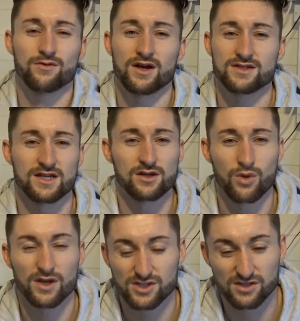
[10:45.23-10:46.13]
has any
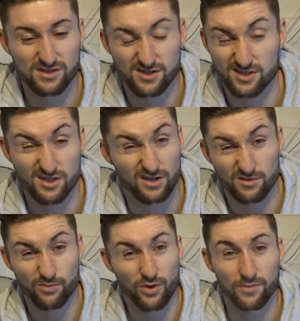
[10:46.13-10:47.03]
questions, just
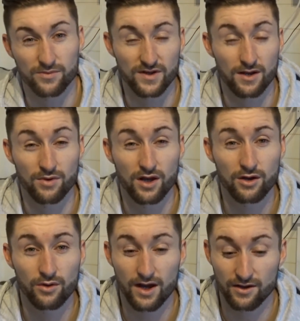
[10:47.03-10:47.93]
like pop them down
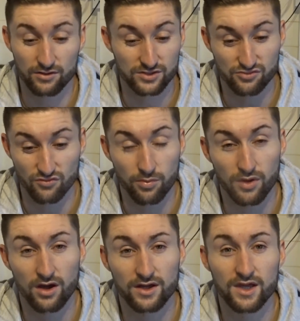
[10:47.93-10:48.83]
below and I'll just
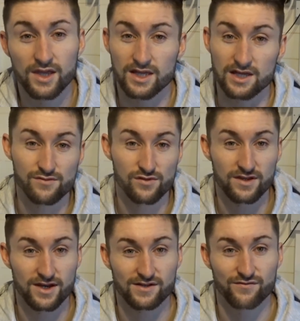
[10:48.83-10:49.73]
reply either in
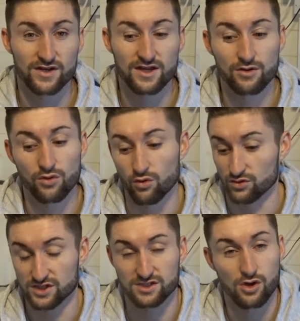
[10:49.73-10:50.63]
the next video or
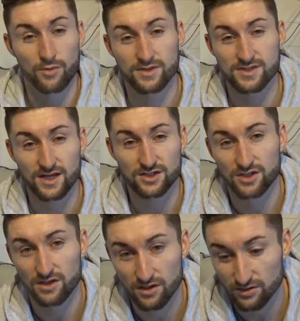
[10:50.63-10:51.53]
just comment
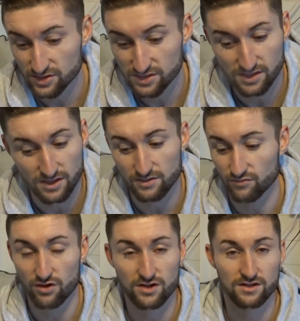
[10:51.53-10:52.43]
section, and I'll just like
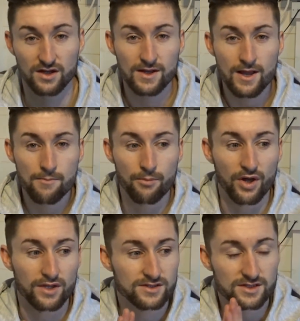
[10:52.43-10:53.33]
write.
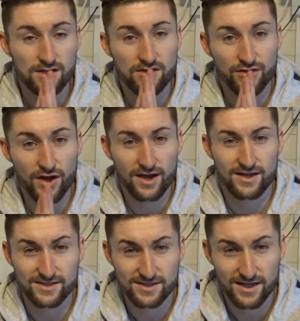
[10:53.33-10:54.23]
But that
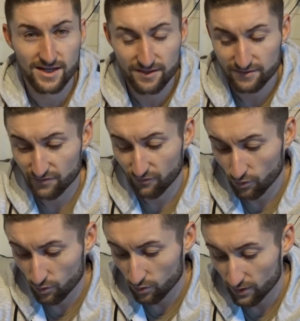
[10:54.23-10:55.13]
is it
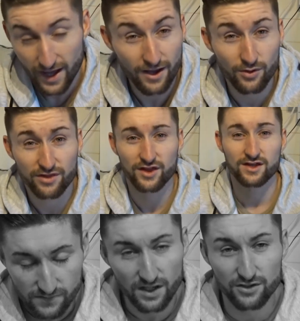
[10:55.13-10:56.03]
for now, I
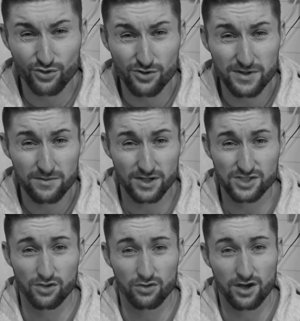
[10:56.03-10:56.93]
think. I don't want to be much
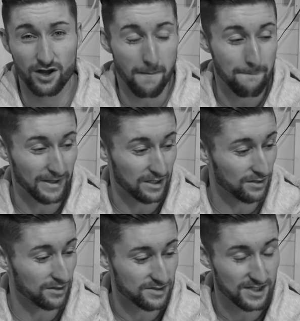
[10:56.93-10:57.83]
longer
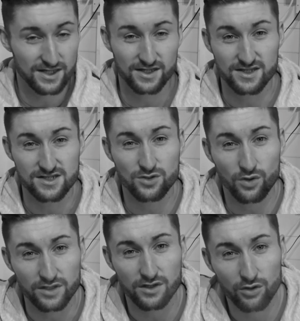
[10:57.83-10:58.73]
because it is
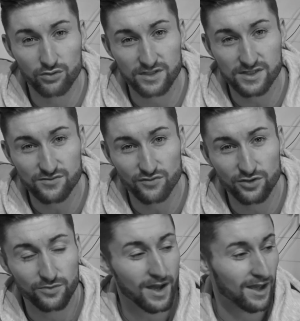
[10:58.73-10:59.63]
quite cold in this
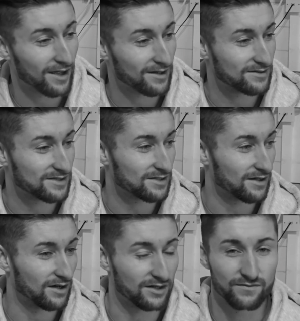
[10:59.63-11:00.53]
room and I